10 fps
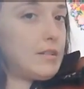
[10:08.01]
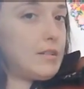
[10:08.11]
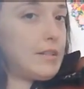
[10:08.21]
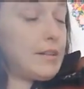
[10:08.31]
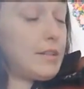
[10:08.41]

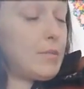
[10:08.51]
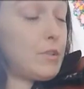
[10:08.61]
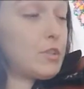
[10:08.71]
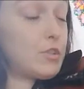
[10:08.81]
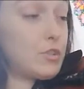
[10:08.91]
now your
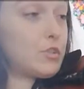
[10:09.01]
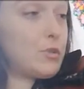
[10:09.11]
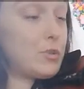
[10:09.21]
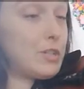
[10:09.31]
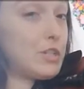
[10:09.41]
wrist is
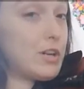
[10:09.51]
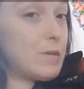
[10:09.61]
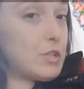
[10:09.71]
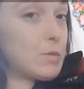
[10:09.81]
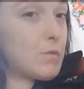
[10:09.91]
truly straight,
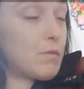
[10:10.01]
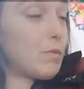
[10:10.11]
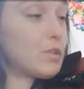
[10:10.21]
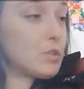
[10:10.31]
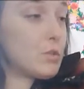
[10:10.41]
which is what we're
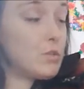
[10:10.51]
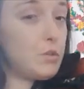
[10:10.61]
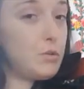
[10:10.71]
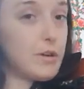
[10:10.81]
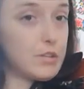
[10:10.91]
always told to
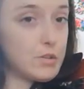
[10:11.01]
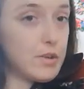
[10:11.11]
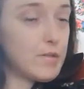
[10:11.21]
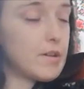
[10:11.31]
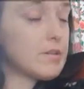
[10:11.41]
do, right? Straight
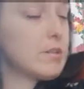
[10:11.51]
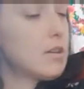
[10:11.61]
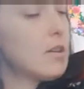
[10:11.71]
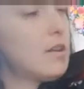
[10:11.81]
wrist.